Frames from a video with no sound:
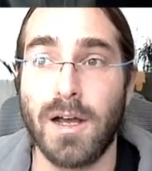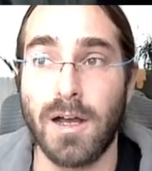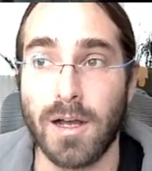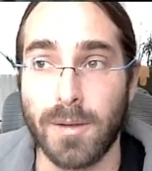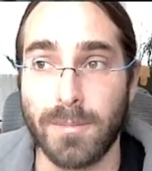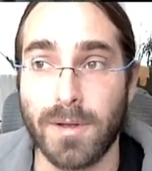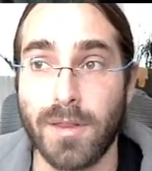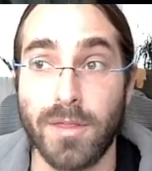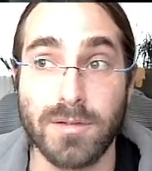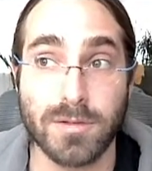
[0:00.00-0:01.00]

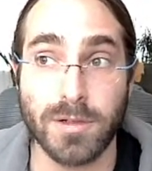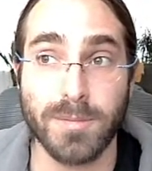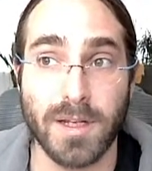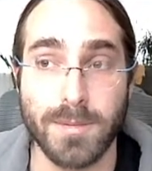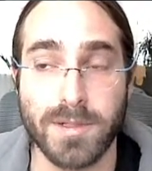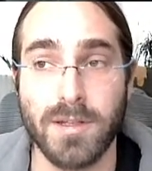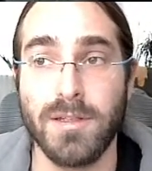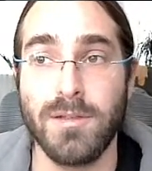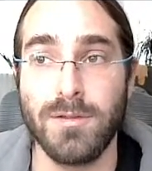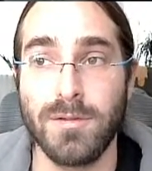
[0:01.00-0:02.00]
the script types that
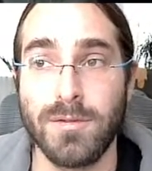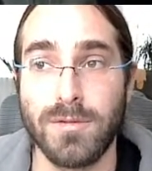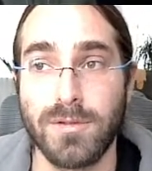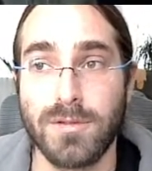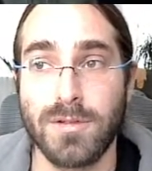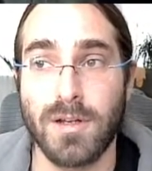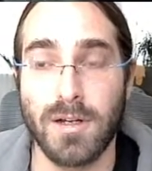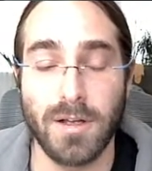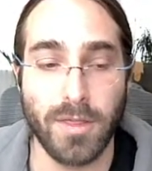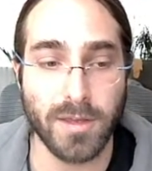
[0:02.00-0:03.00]
you use,
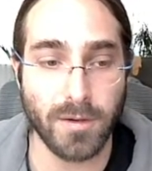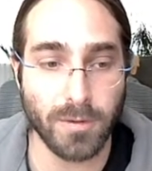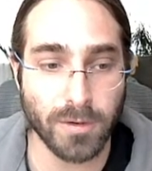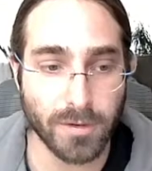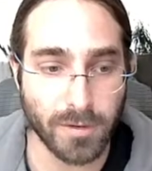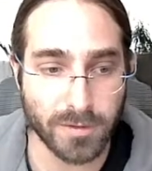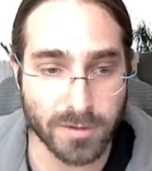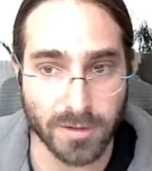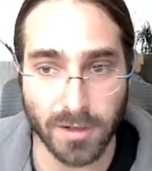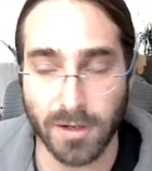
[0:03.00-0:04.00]
the
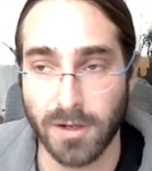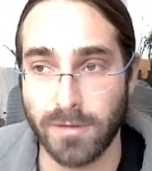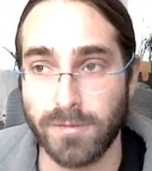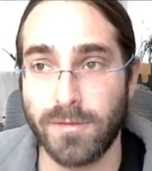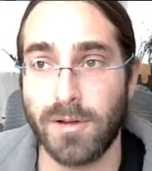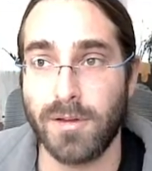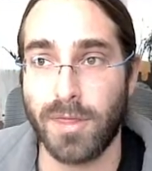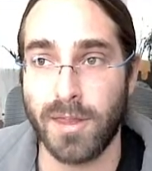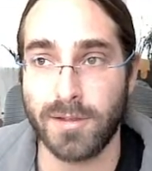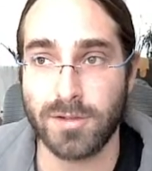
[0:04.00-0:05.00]
orders of
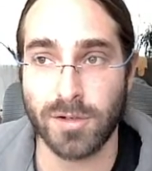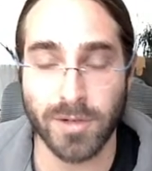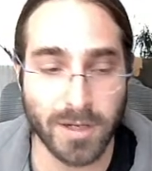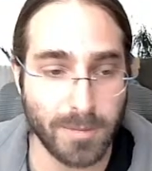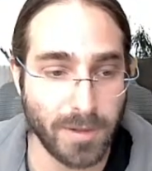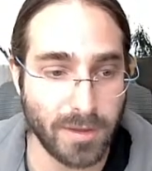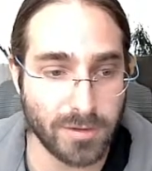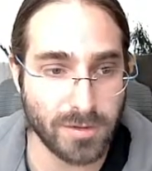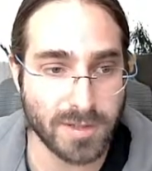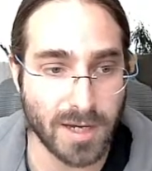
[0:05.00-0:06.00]
things showing up in the
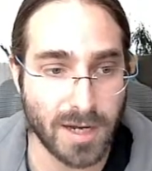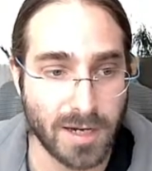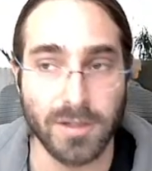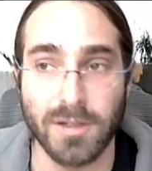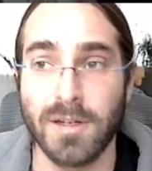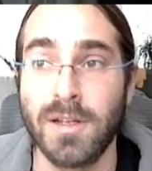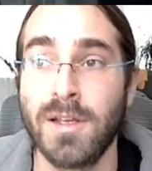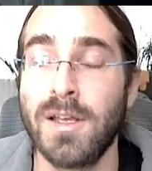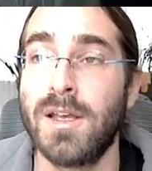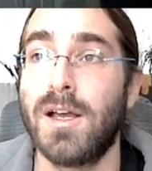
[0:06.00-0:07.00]
transaction.
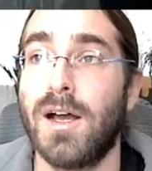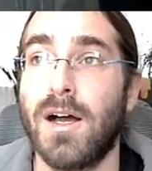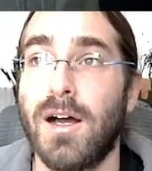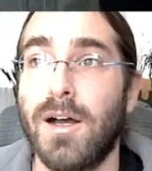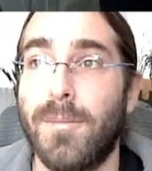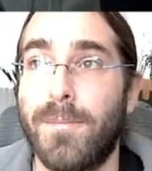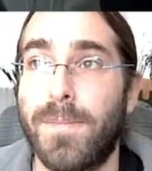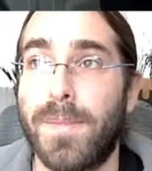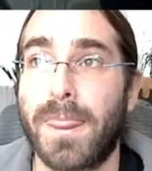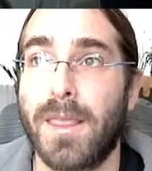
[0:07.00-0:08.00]

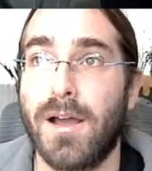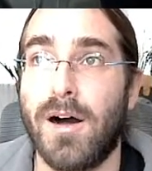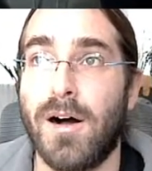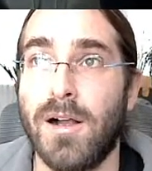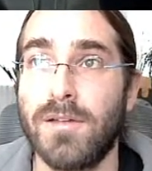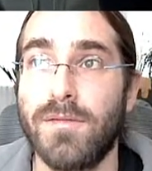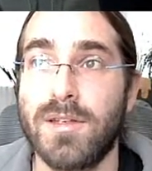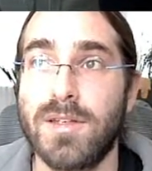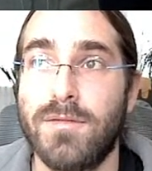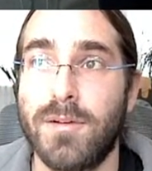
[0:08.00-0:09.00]
All of this